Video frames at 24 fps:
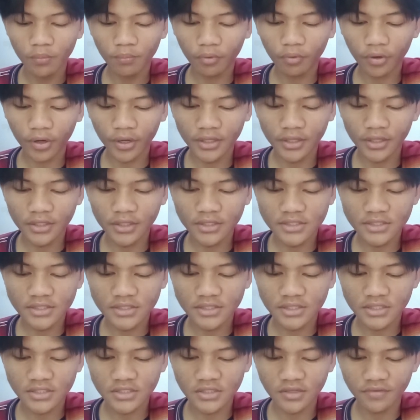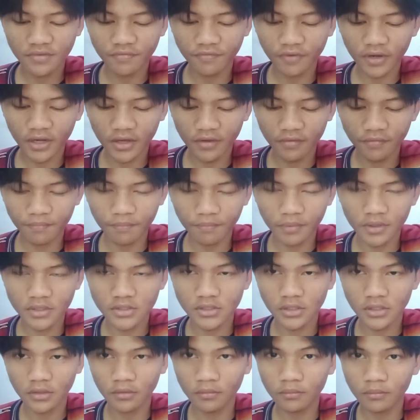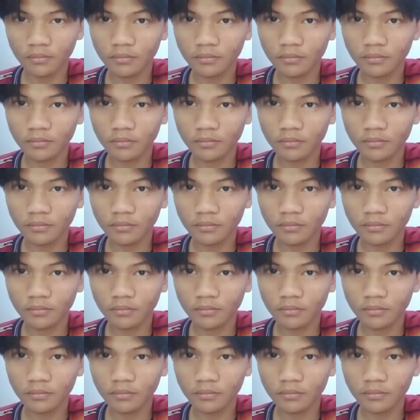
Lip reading: 1.65%.